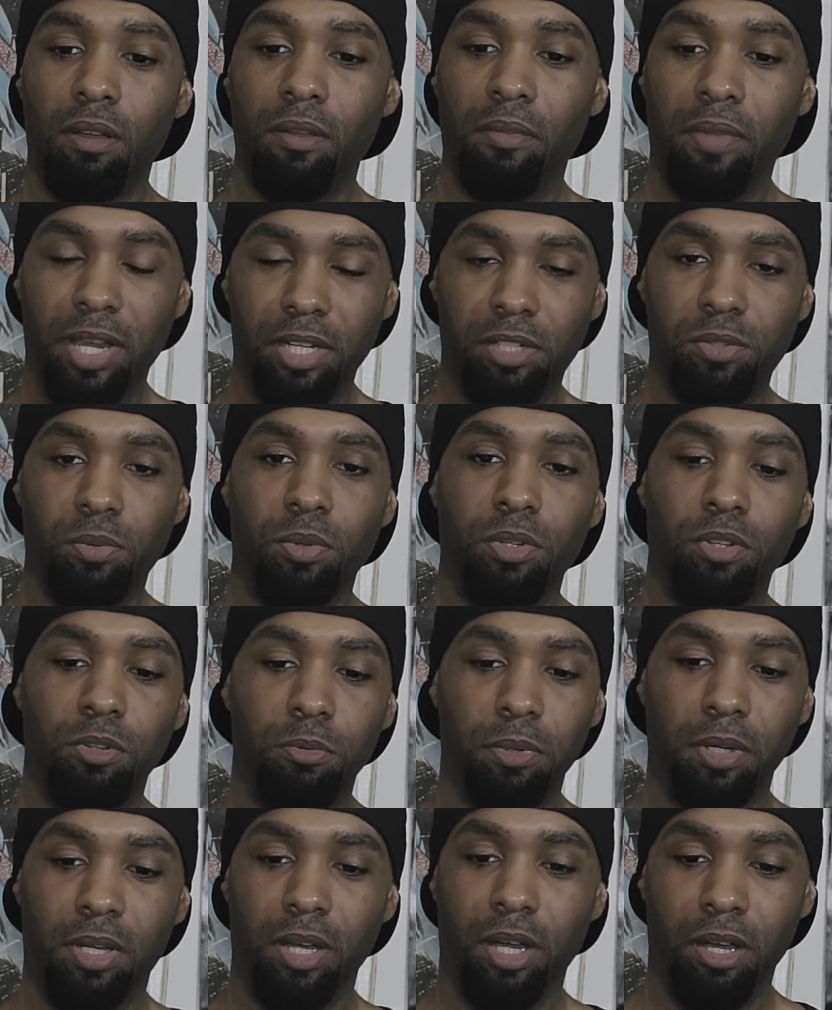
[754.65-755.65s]
That's when you
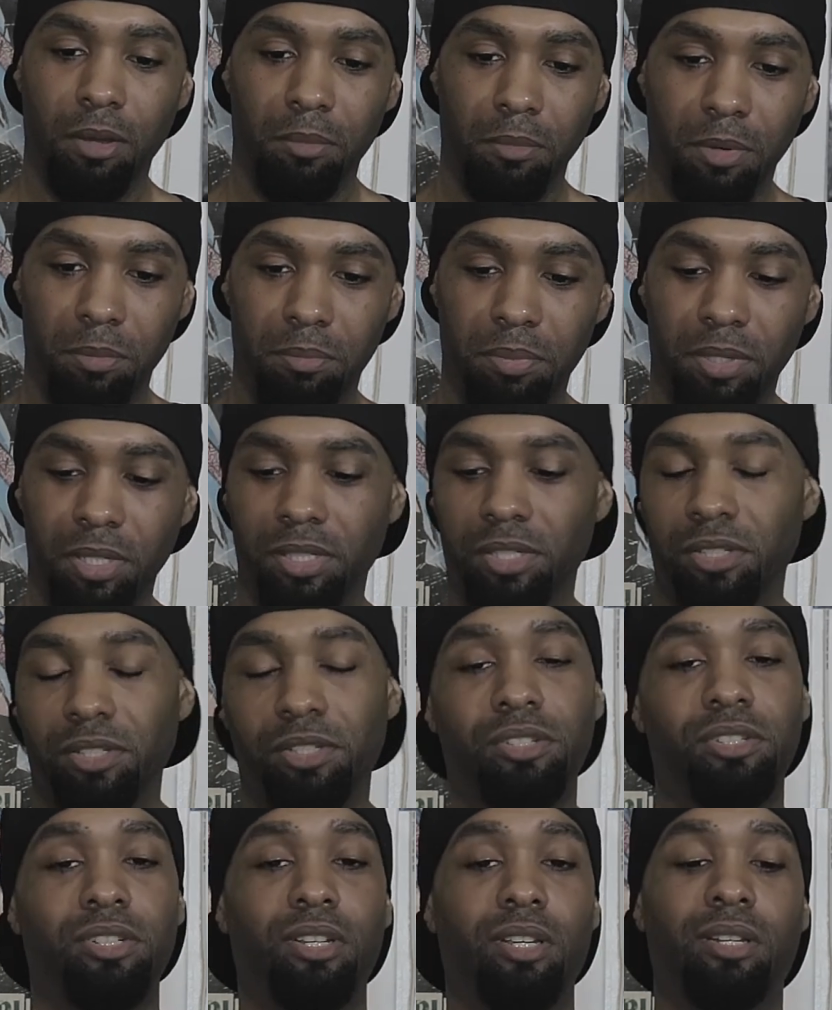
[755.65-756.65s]
become a piece of
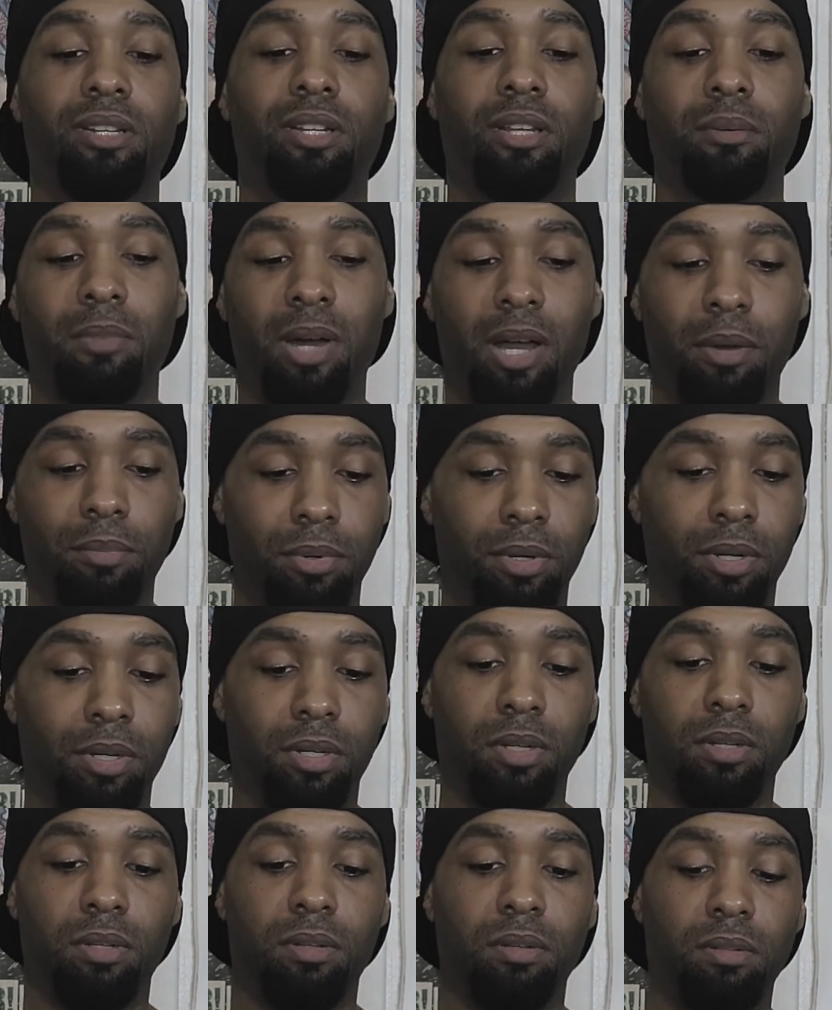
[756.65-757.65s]
shit in my book.
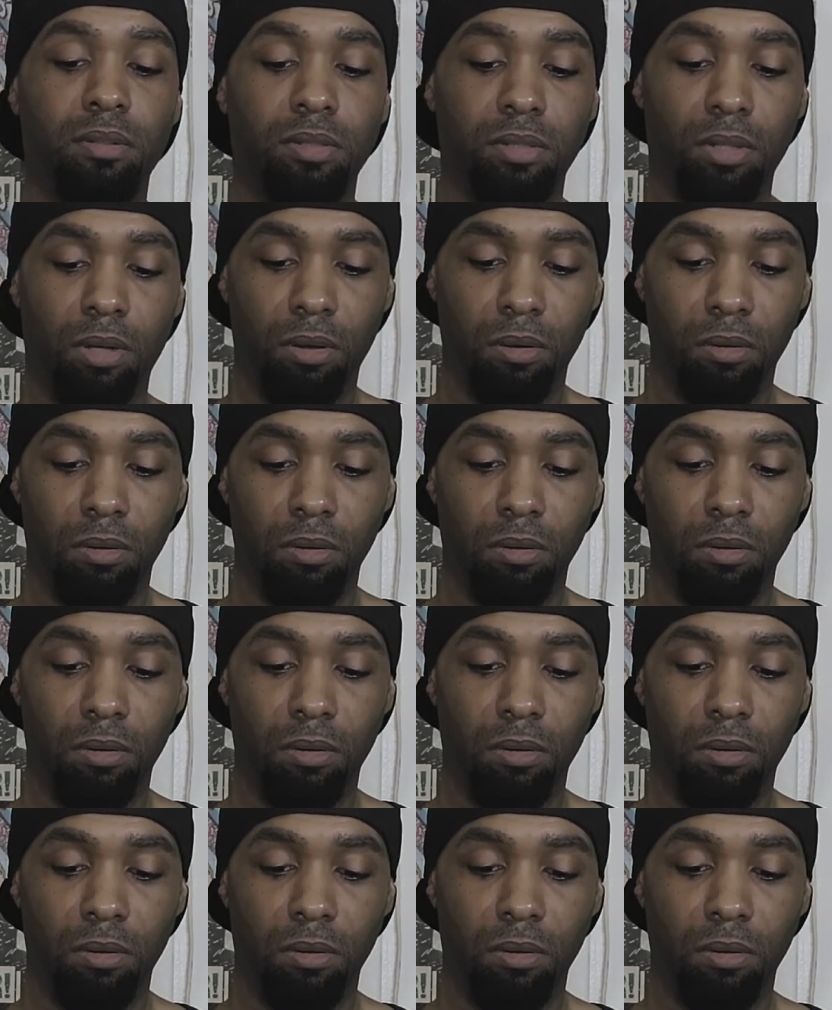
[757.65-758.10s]
So,